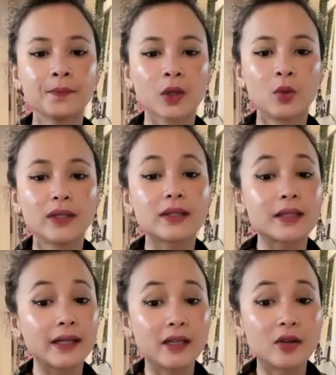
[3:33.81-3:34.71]
who had
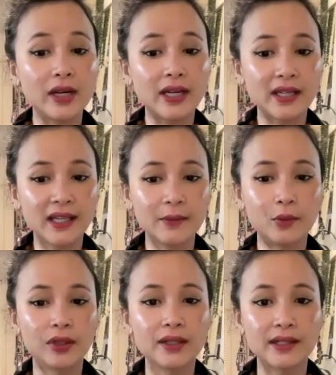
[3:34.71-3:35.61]
studied Greek and Hebrew
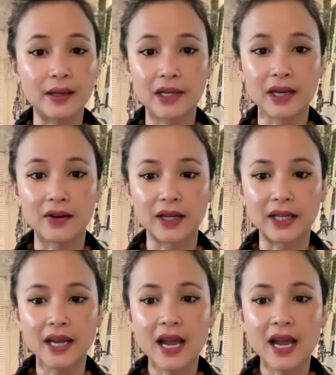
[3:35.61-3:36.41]
in seminary,